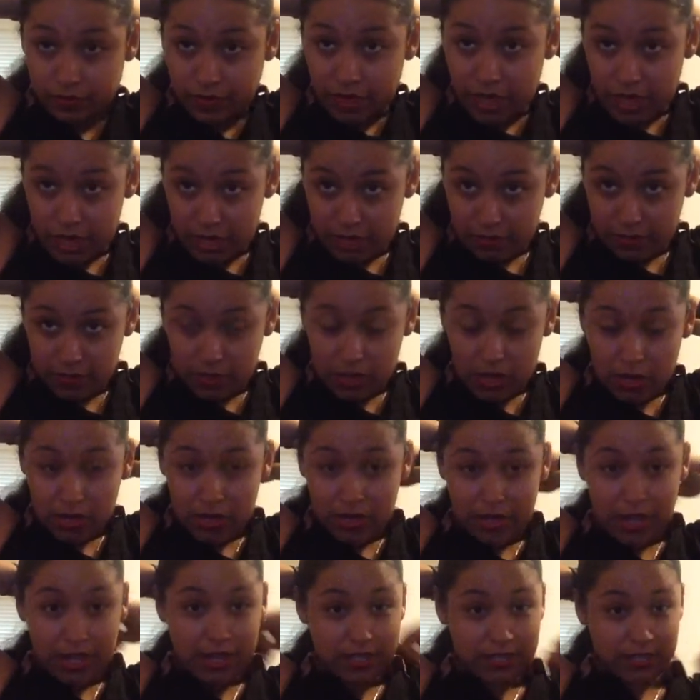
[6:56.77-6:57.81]
And sorry
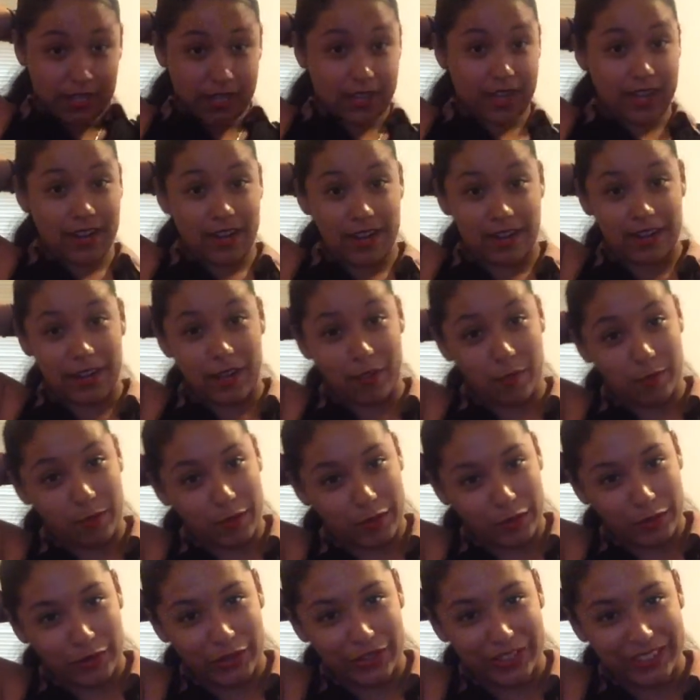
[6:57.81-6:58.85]
guys, I cannot help
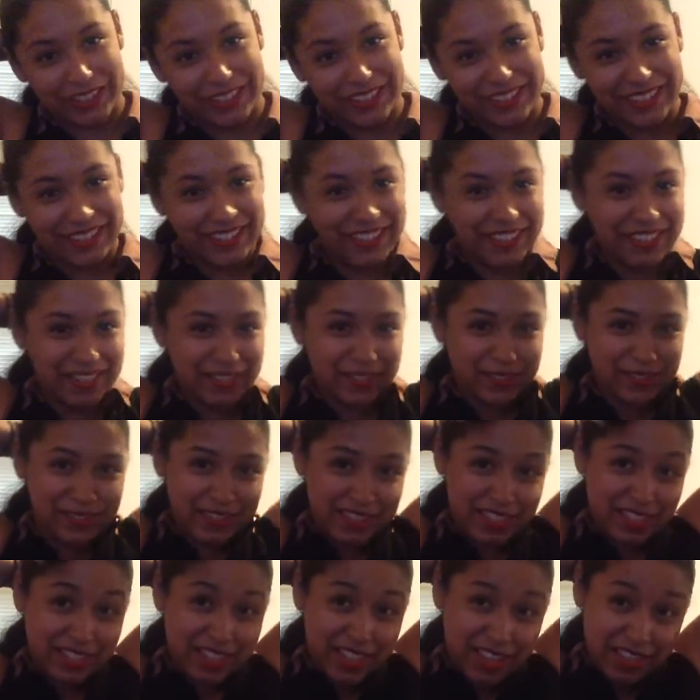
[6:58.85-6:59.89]
you
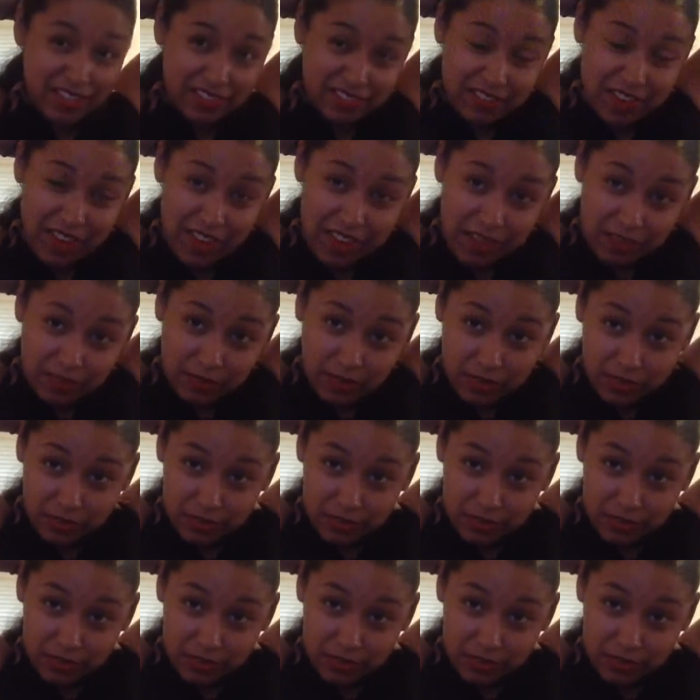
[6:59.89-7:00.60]
because I don't have